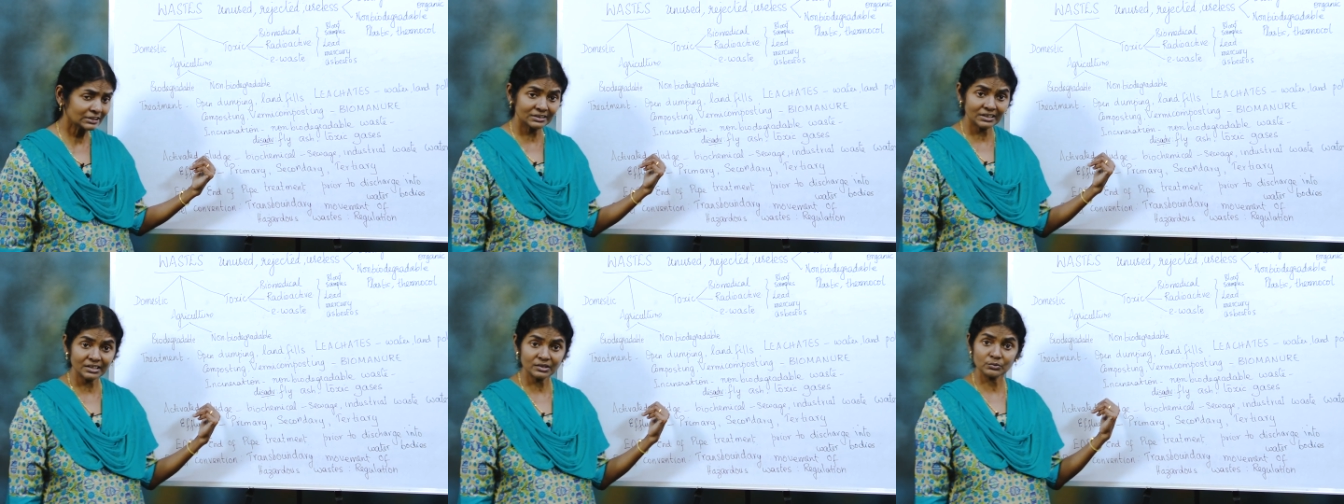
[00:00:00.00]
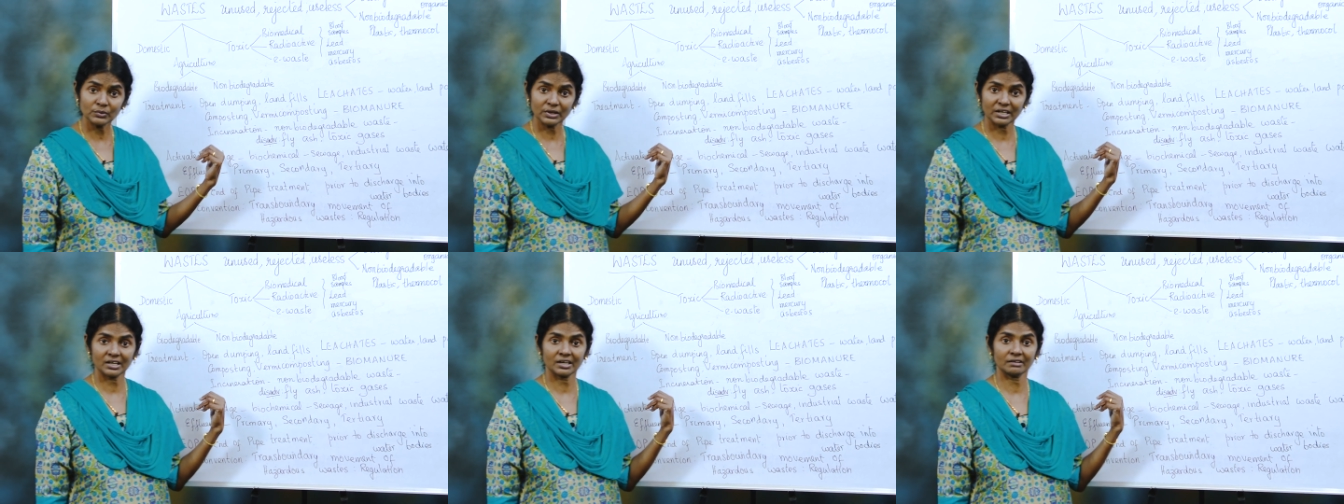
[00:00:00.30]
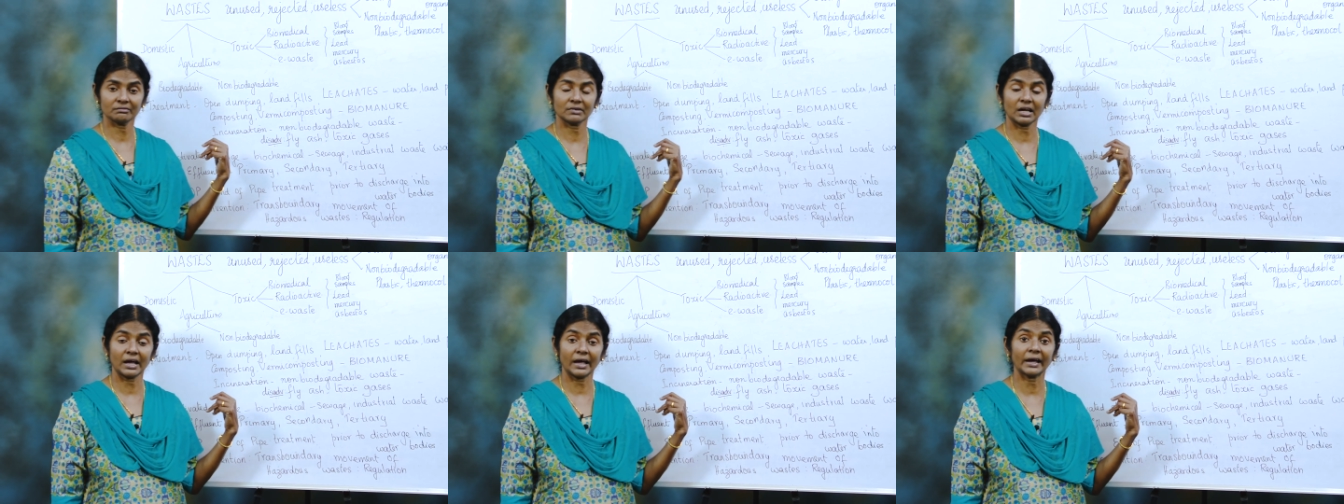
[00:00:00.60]
then we
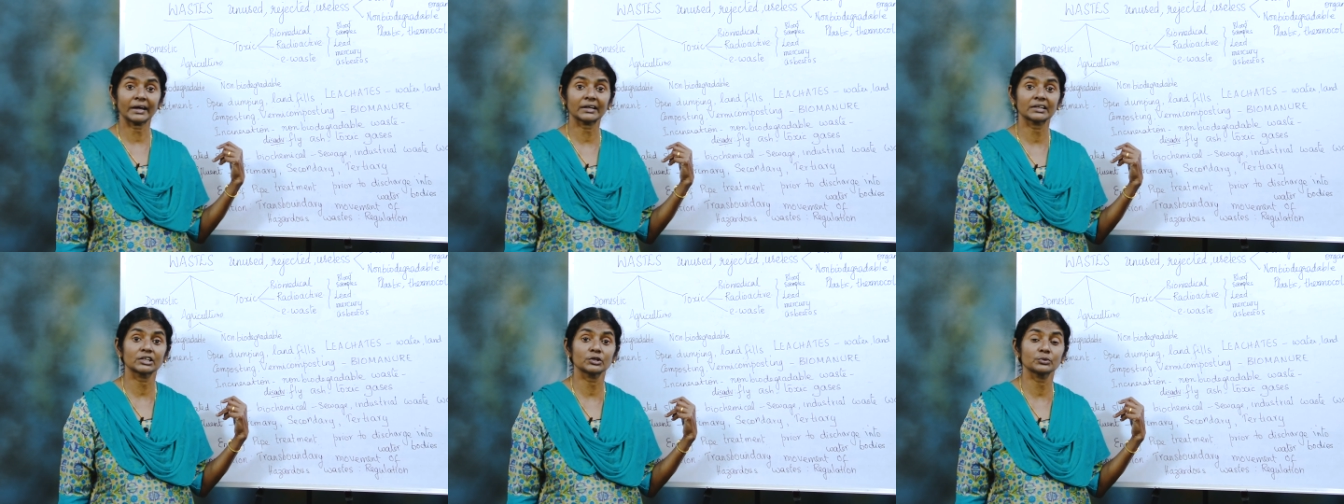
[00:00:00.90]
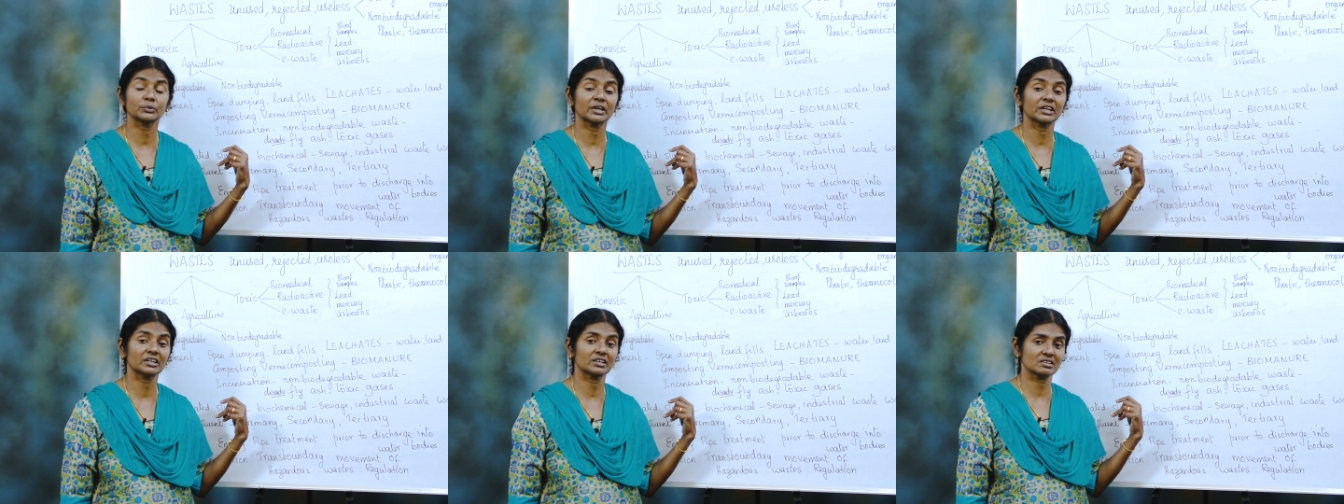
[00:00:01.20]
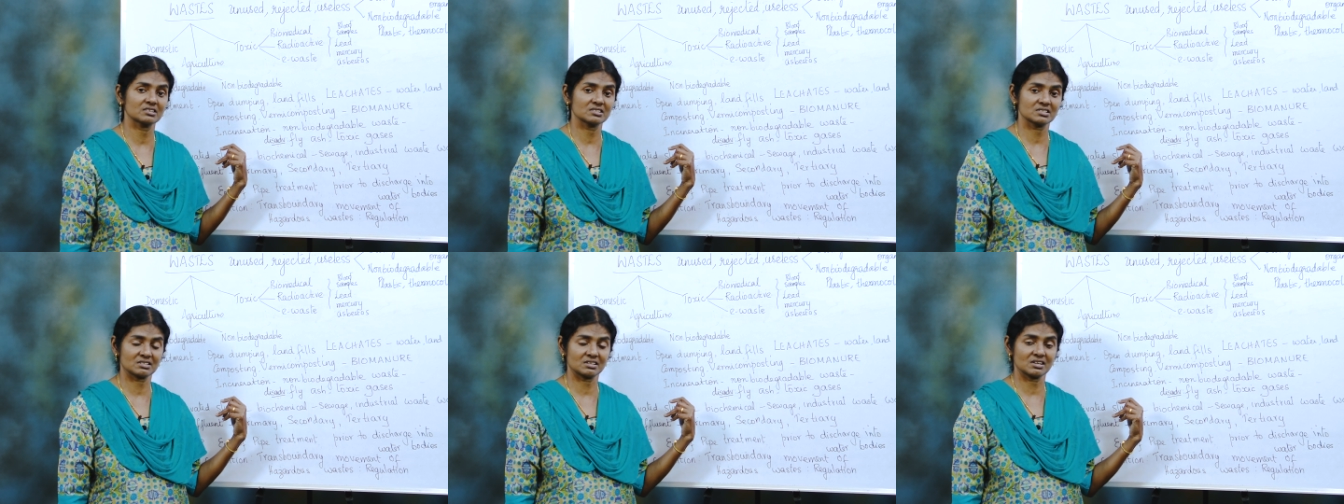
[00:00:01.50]
have
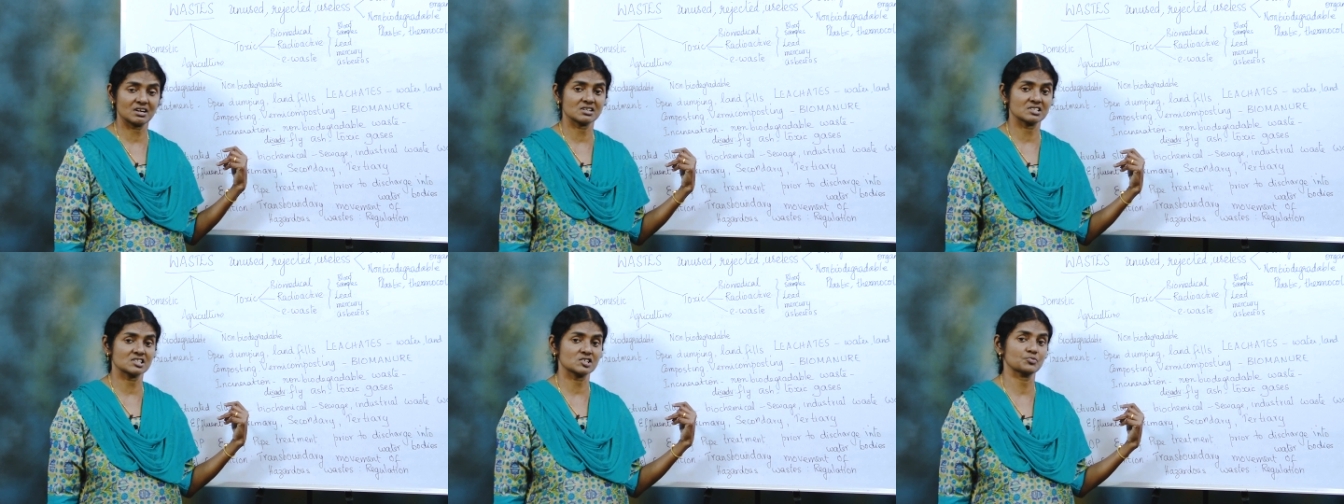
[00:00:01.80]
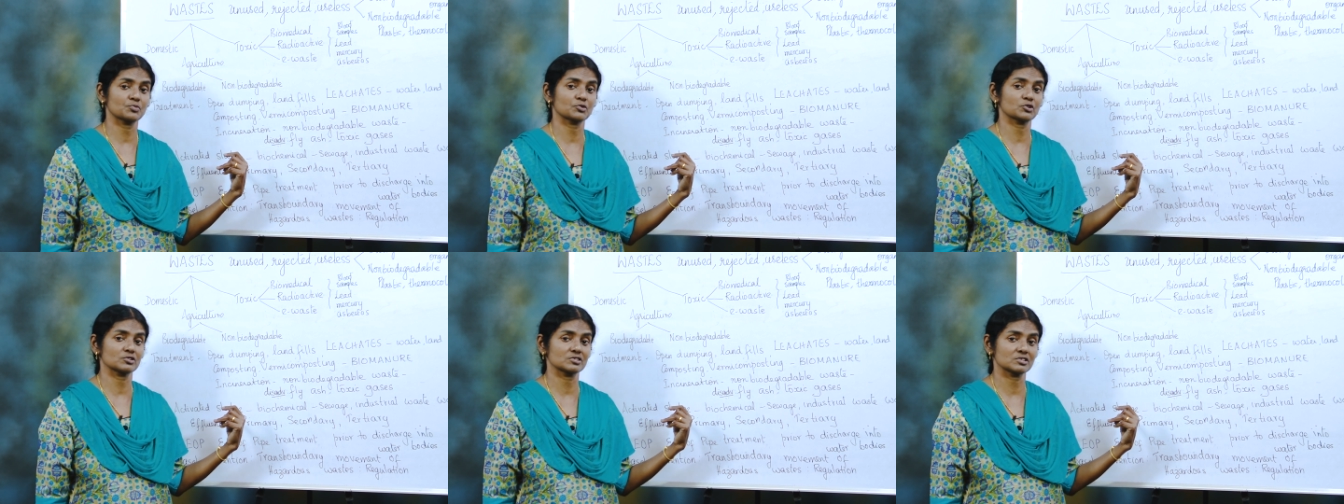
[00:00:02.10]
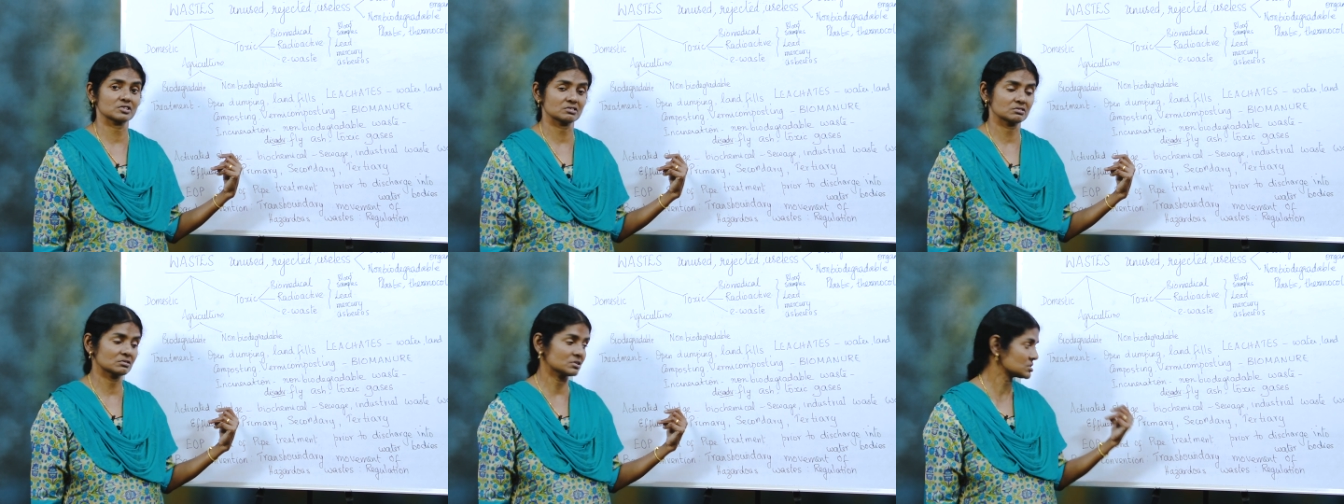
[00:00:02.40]
activated sludge
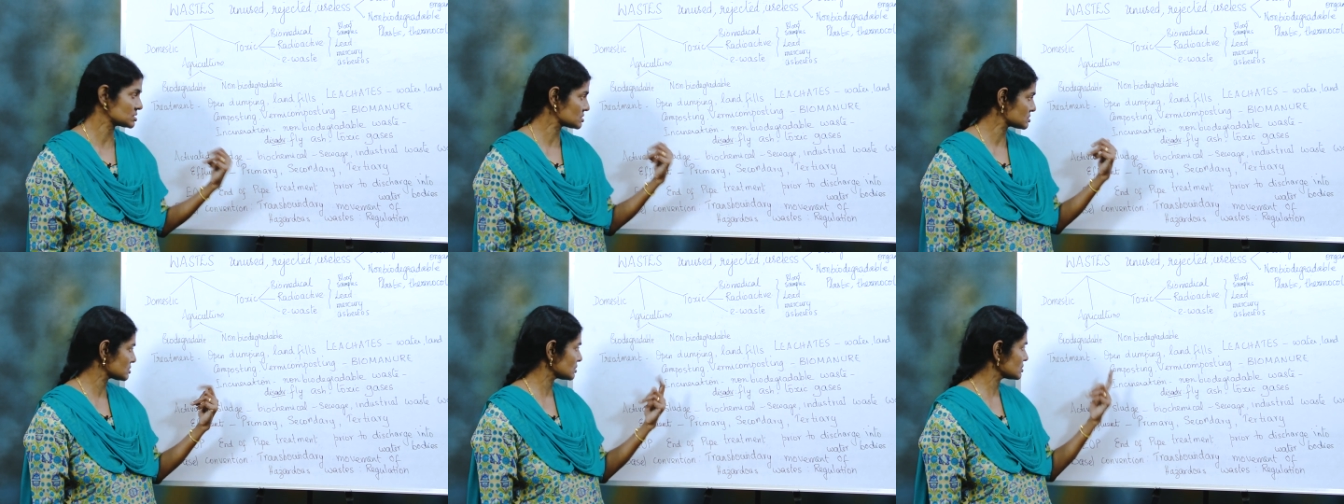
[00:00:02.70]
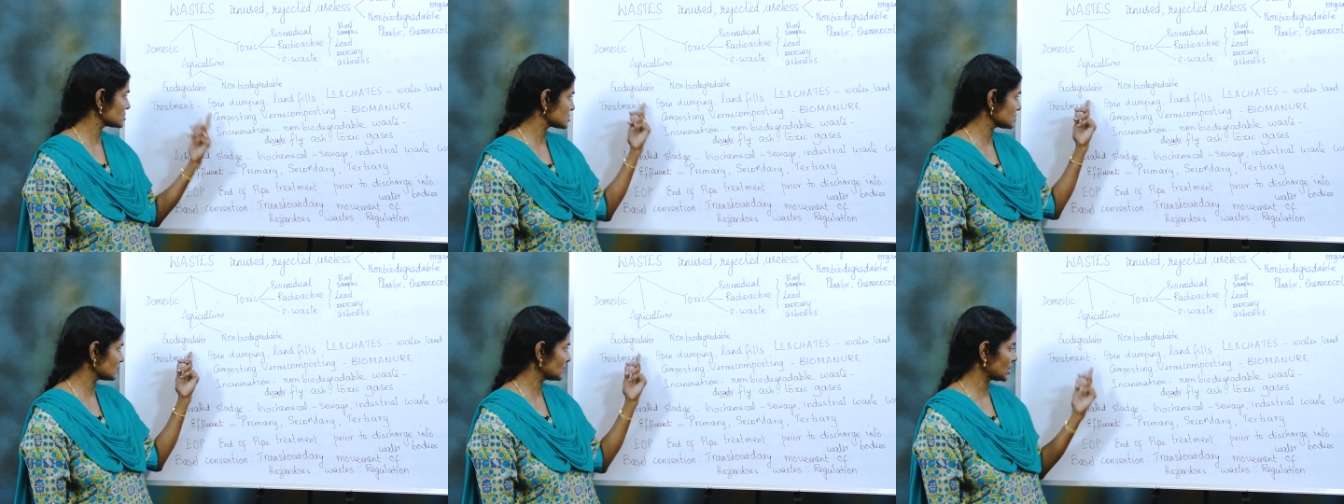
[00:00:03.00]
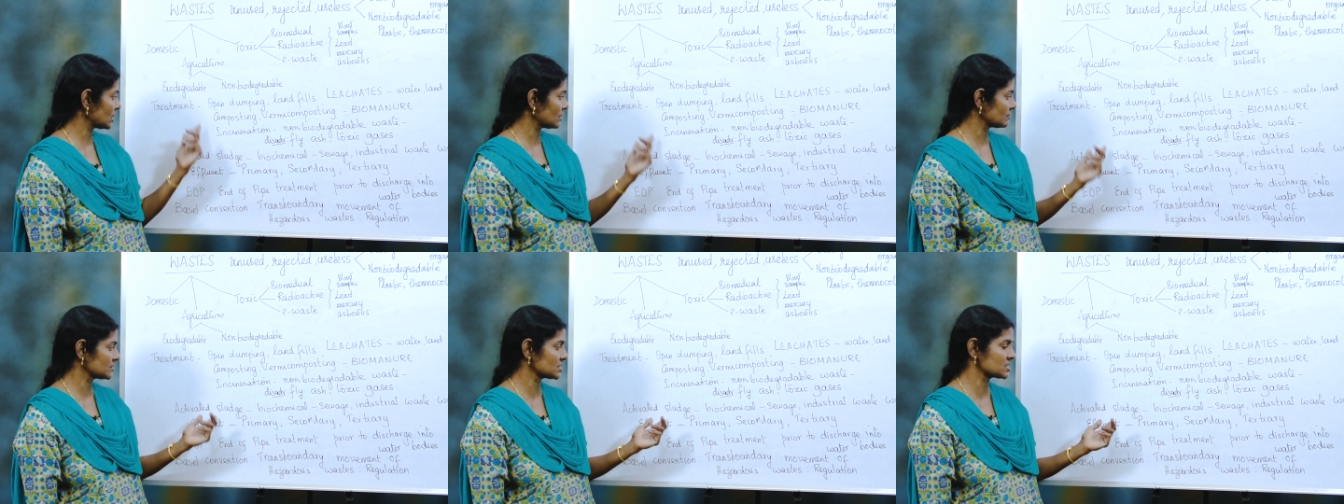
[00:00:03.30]
process this is also
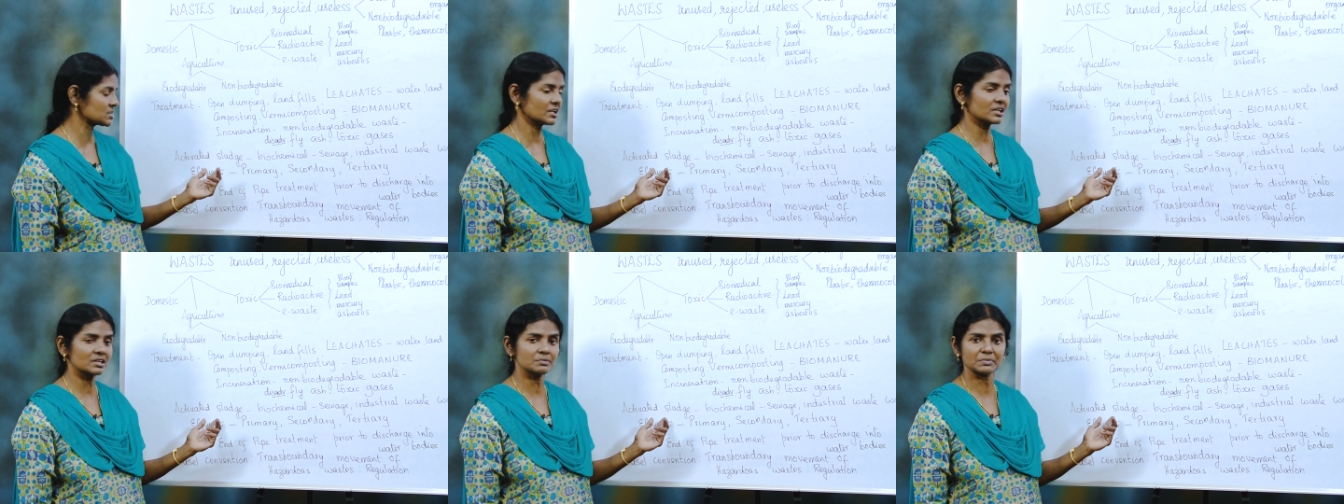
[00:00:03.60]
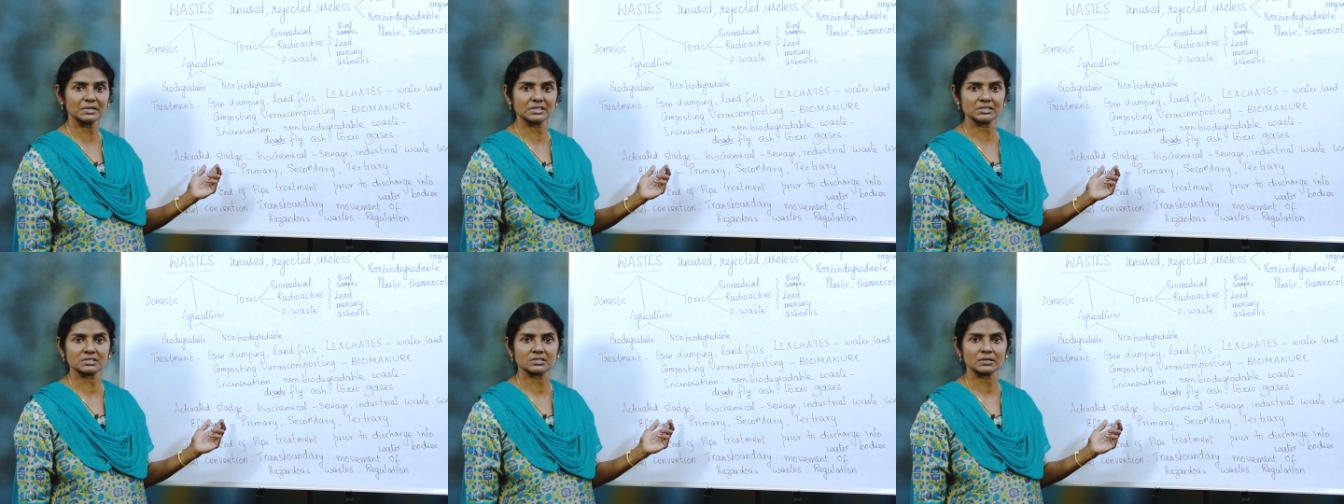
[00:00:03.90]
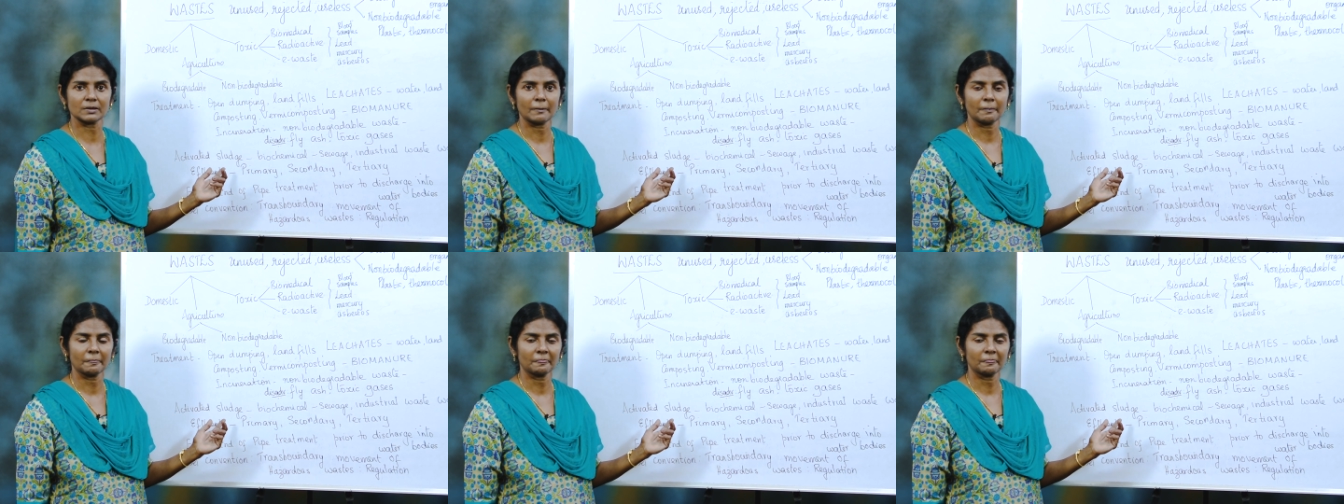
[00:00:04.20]
one of the treatments